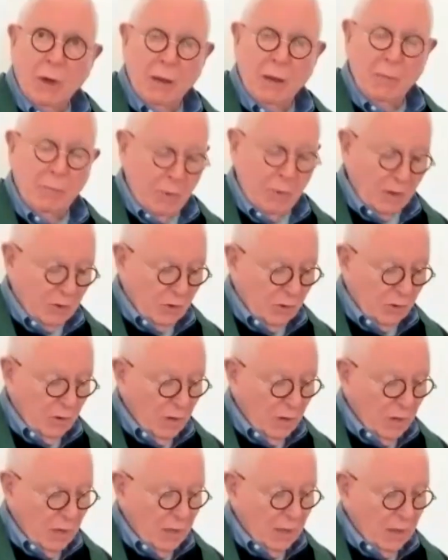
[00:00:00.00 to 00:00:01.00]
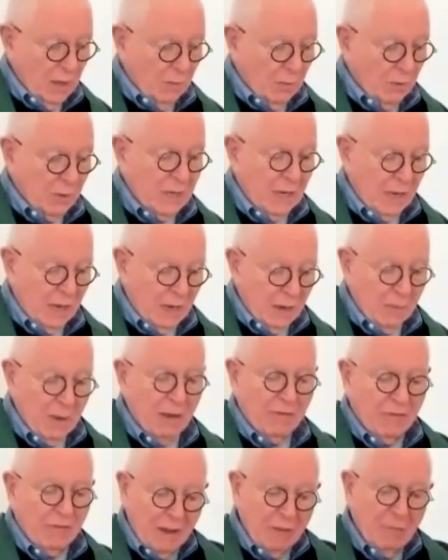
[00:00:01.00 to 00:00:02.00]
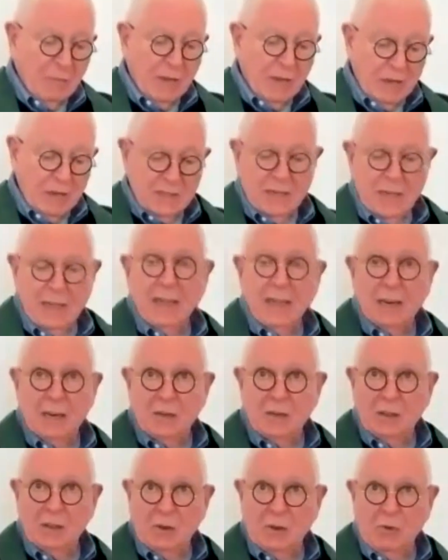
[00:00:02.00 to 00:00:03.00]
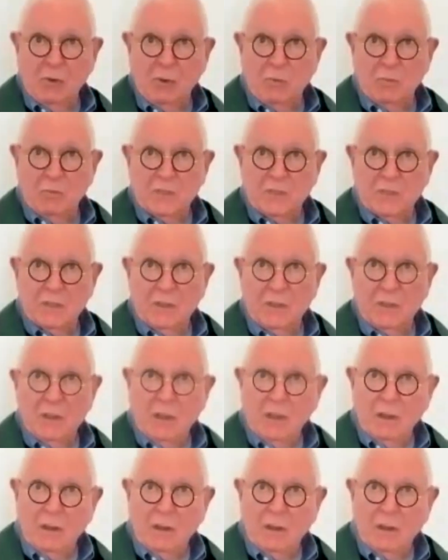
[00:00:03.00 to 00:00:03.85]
I picture it will take about 5 minutes to get into the groups